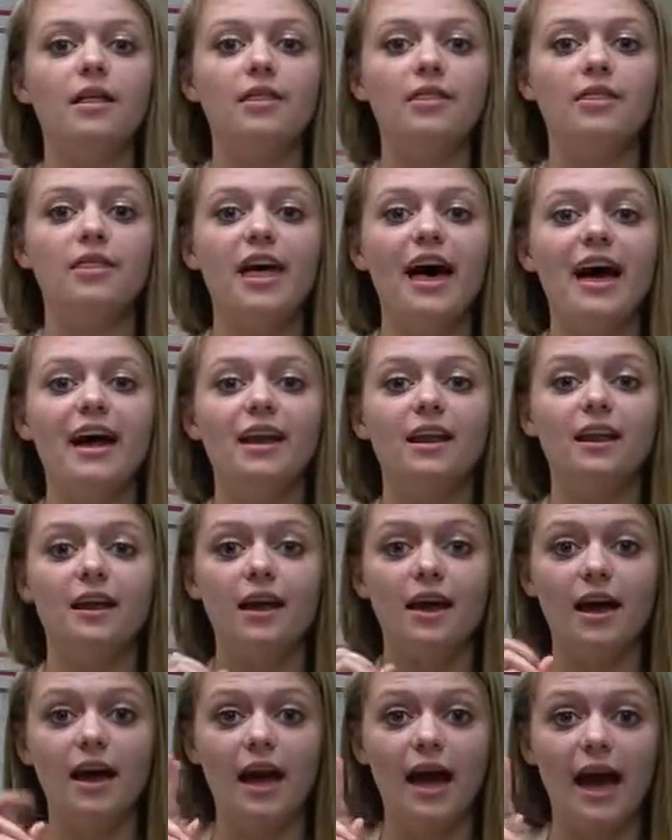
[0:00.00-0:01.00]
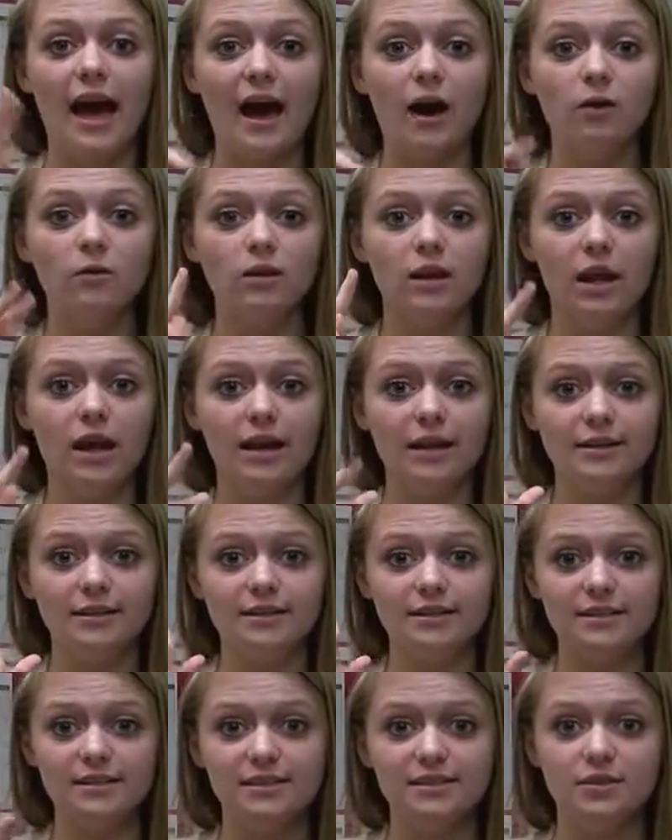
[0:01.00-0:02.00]
that
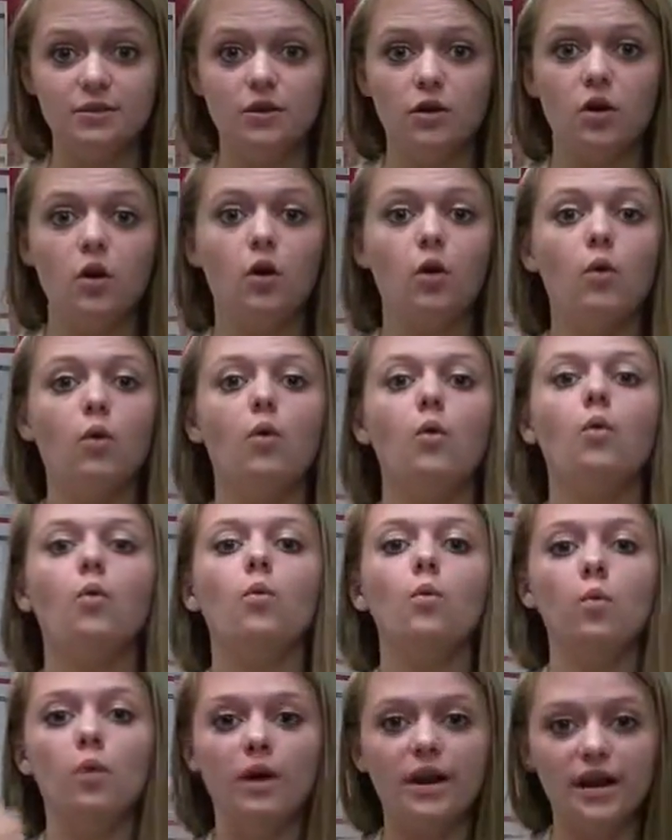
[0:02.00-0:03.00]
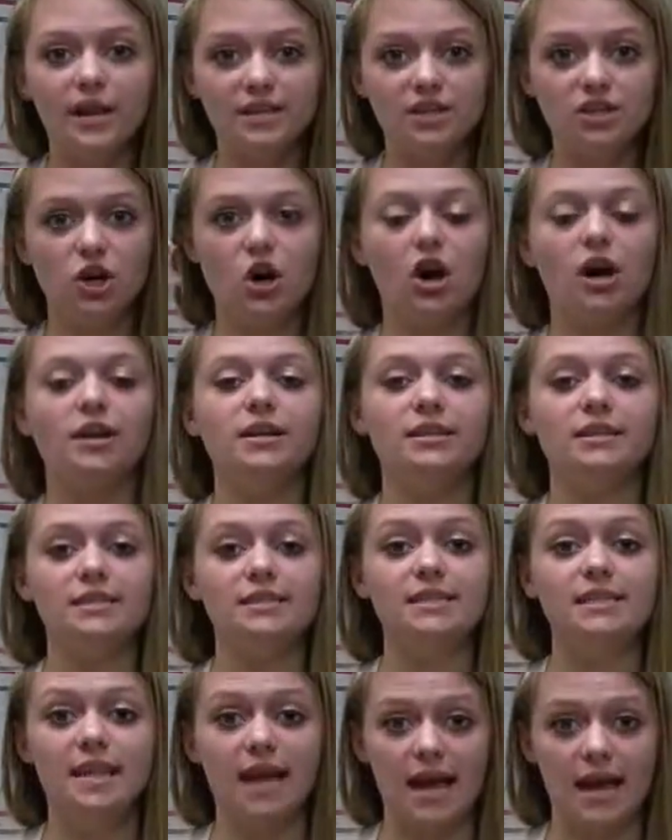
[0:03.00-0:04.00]
outlines what I taught
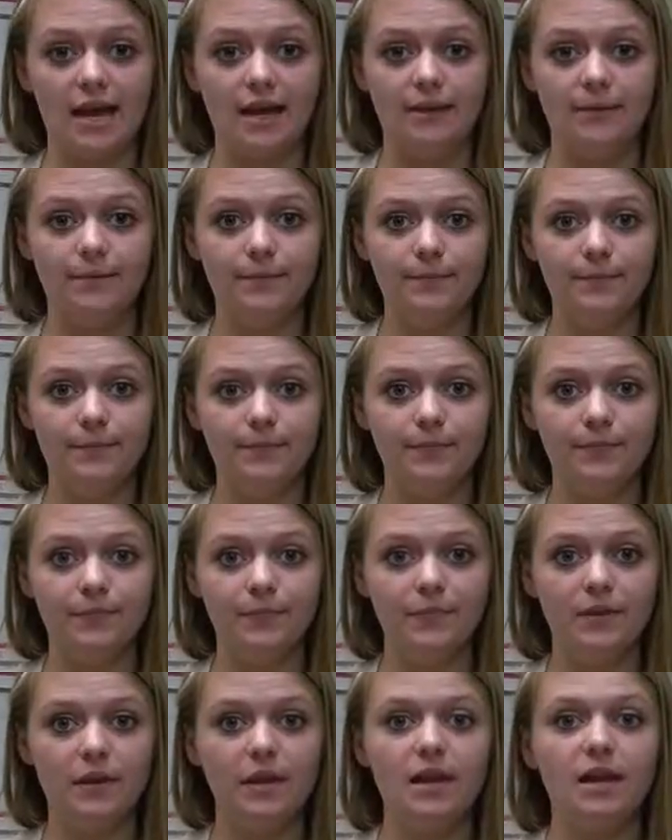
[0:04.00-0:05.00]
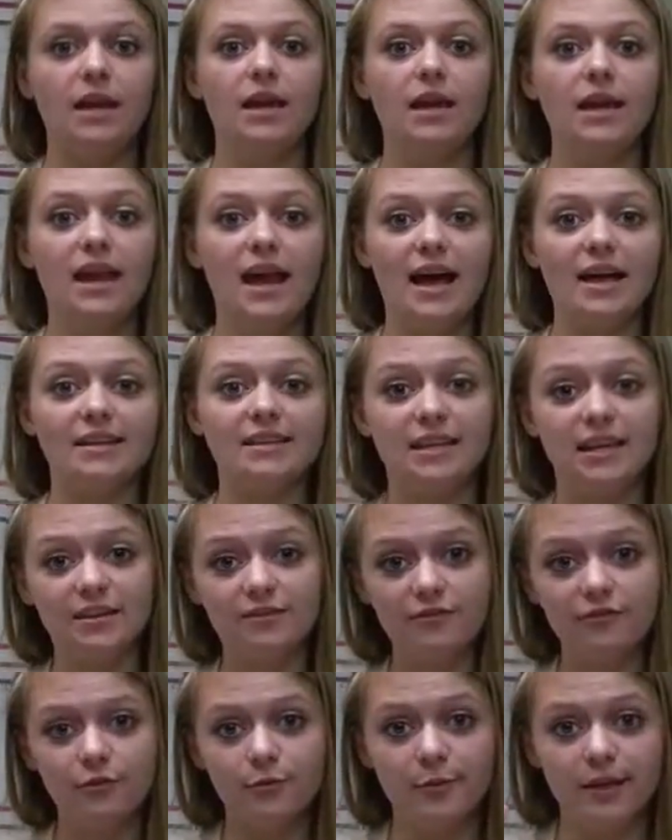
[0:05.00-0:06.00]
today. It has
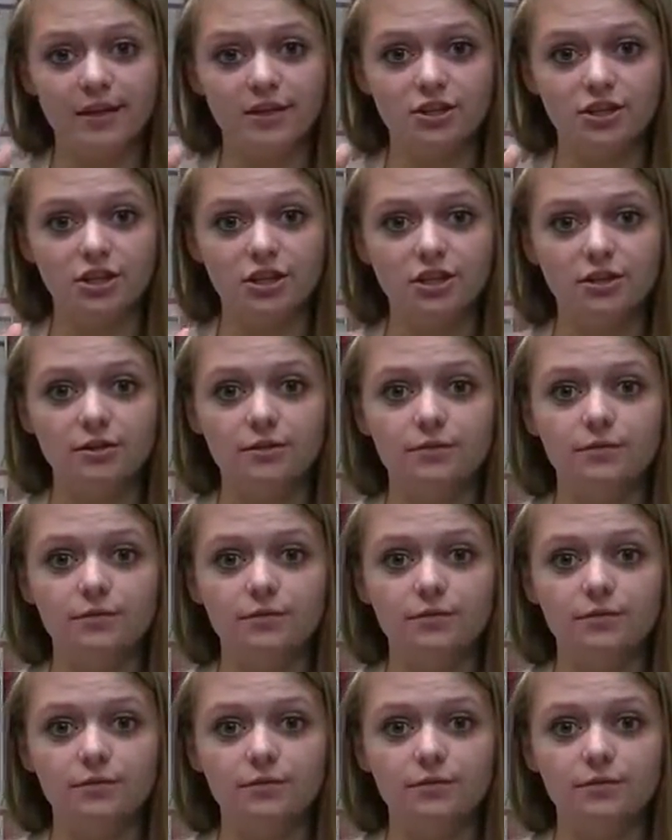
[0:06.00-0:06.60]
information